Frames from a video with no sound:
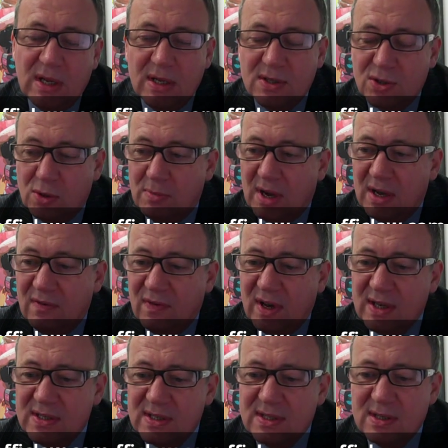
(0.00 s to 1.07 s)
So my
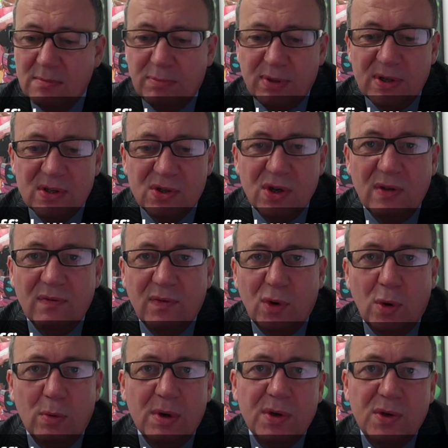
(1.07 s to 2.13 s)
advice is simple and
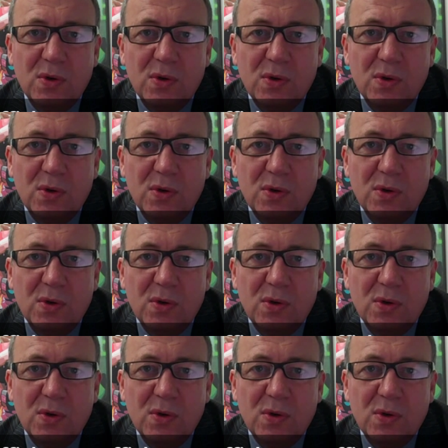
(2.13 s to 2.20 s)
straightforward.